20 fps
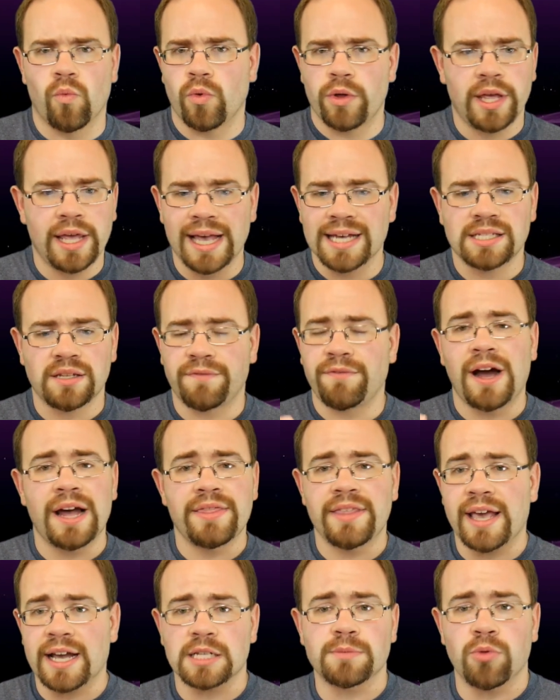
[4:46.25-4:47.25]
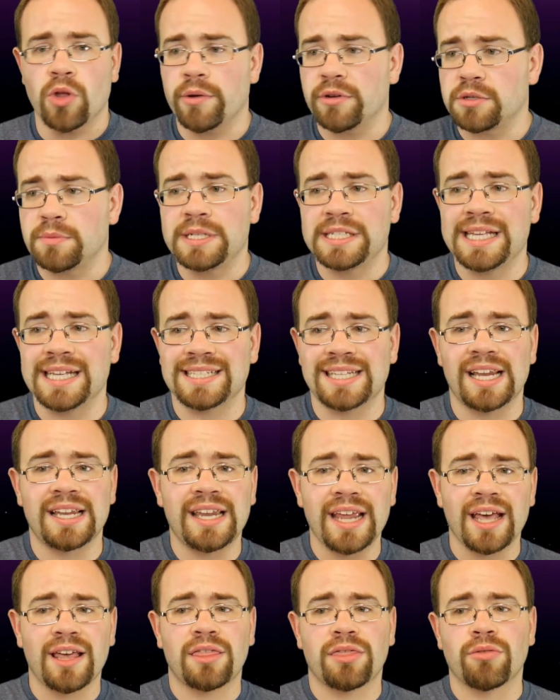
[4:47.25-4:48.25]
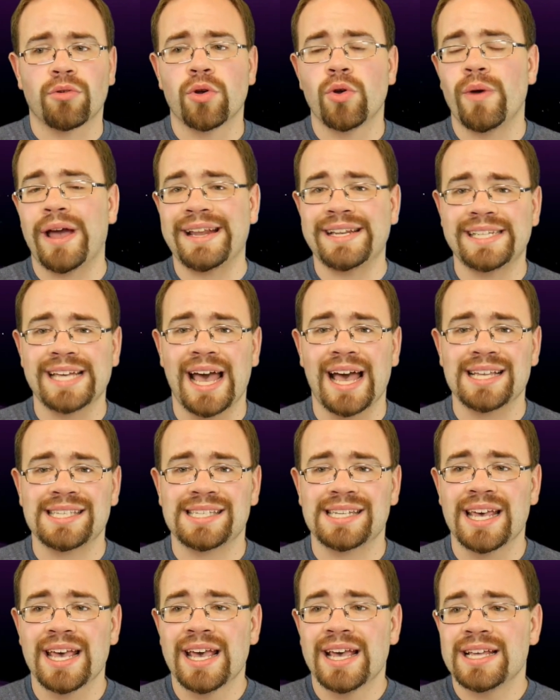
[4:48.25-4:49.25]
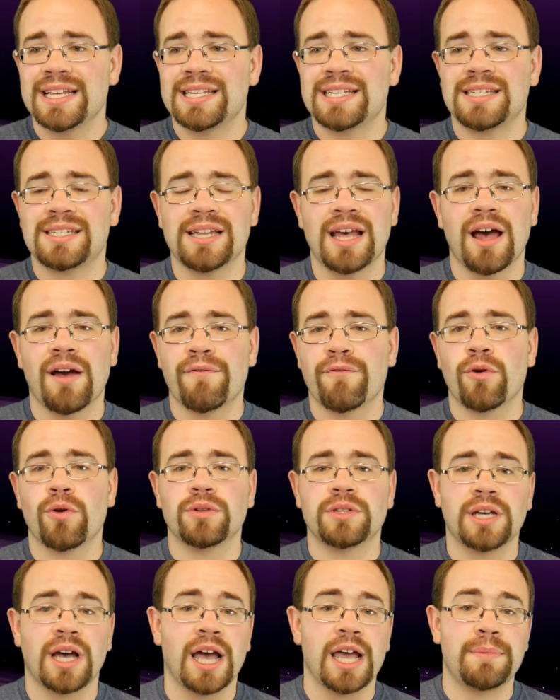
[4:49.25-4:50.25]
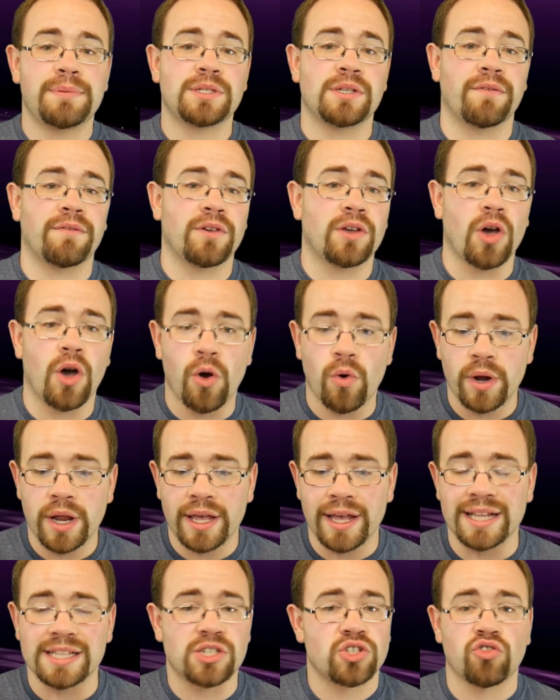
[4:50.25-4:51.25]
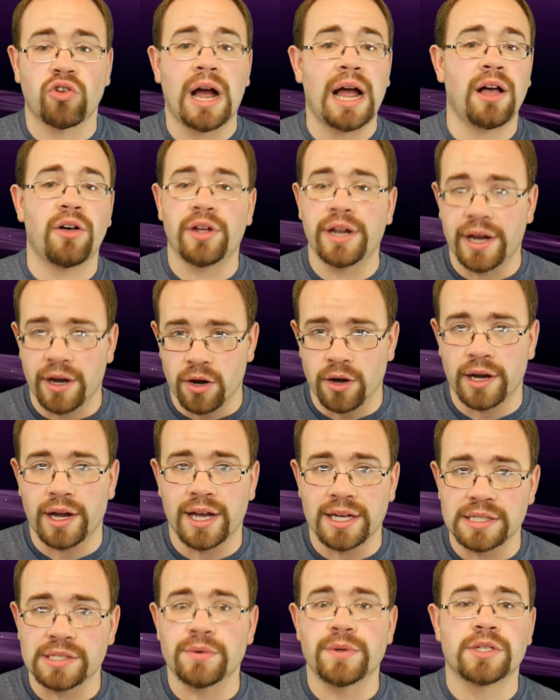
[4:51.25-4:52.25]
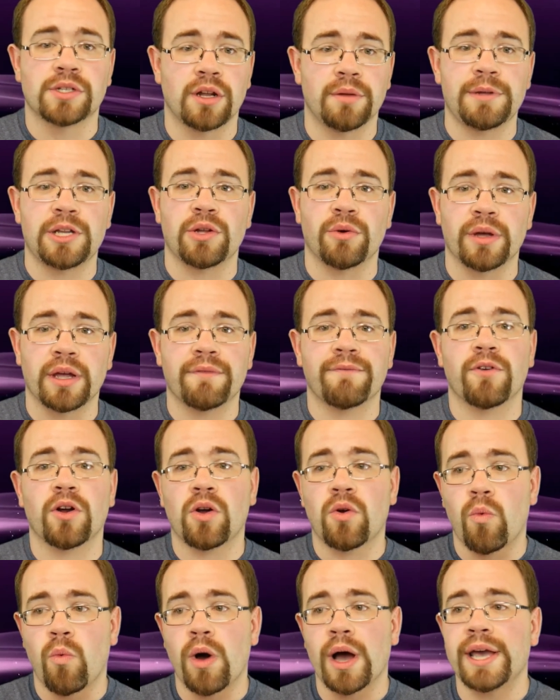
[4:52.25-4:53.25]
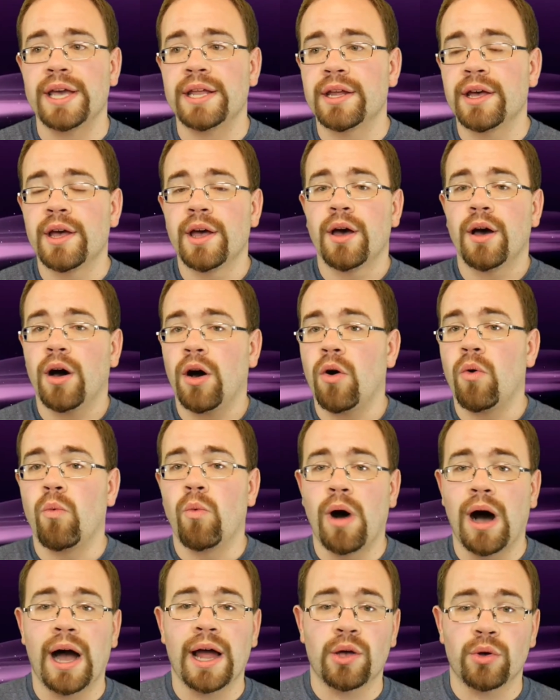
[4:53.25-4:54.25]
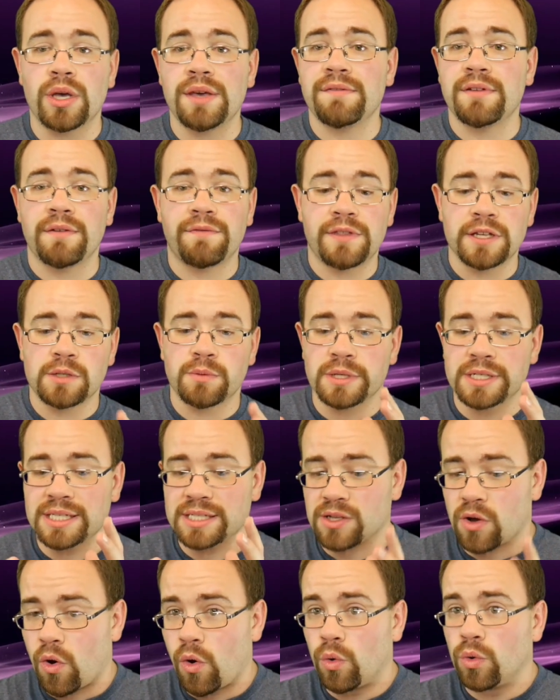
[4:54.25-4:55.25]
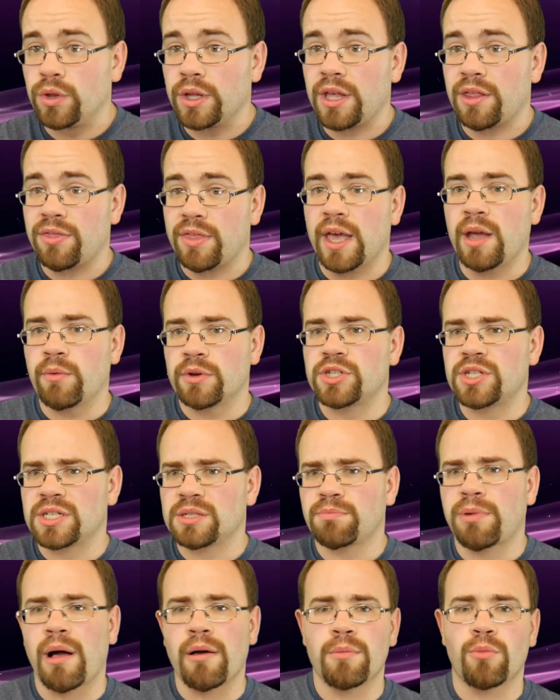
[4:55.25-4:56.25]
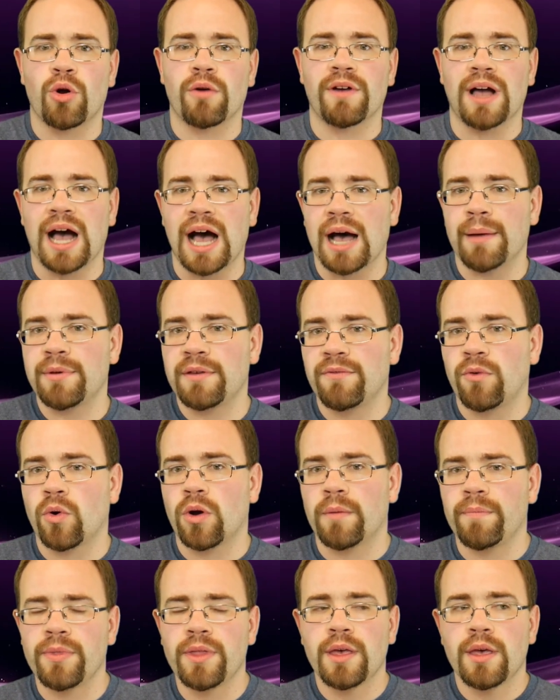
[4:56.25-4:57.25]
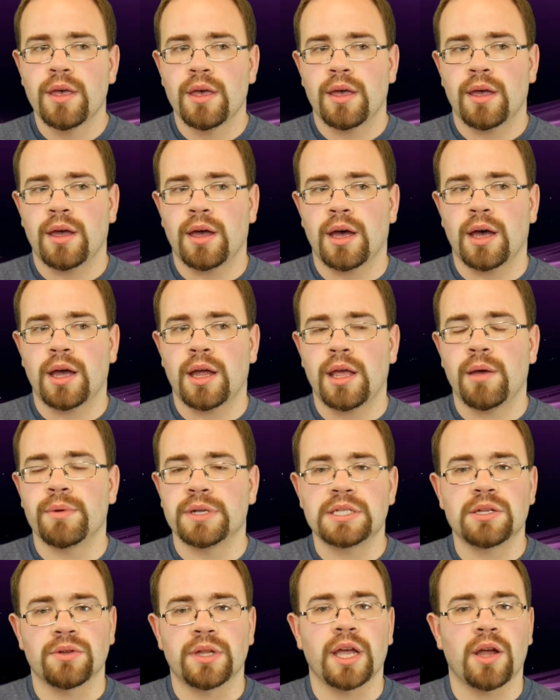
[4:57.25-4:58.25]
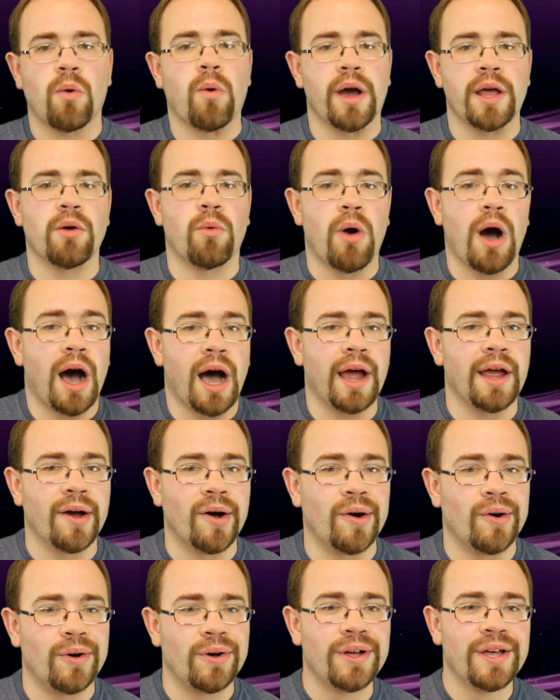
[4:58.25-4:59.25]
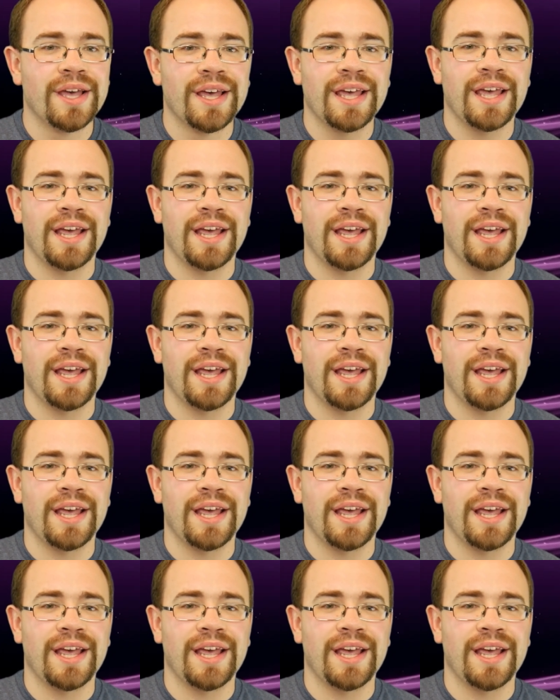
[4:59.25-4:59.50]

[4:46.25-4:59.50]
He has to find the exploit, which means he has to dig through and test several types of coding. It's trial and error, guys, so he's going to be doing it for quite a while. Even if this was his only thing, which this is probably more of a hobby for him, uh, it would still take quite a while.